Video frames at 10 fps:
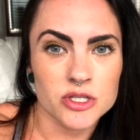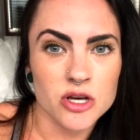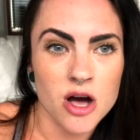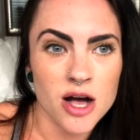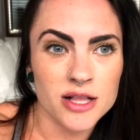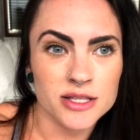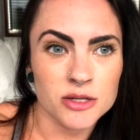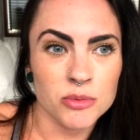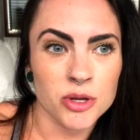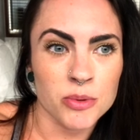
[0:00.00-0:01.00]
talk a
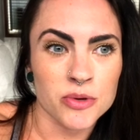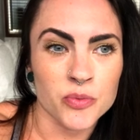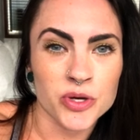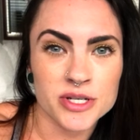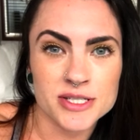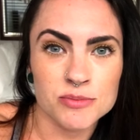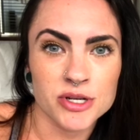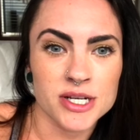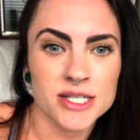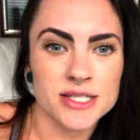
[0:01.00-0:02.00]
little bit about a weird
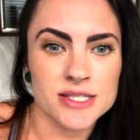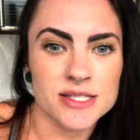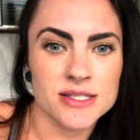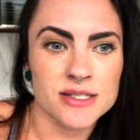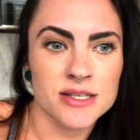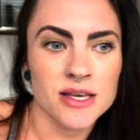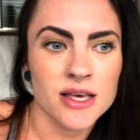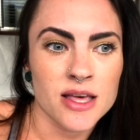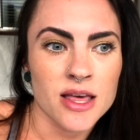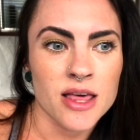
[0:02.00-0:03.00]
experience
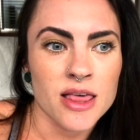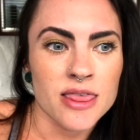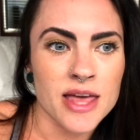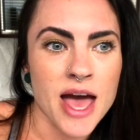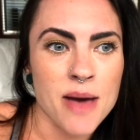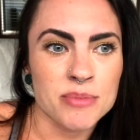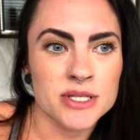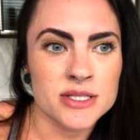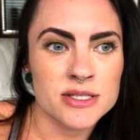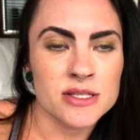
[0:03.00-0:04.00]
that
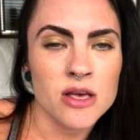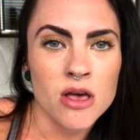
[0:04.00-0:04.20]
happens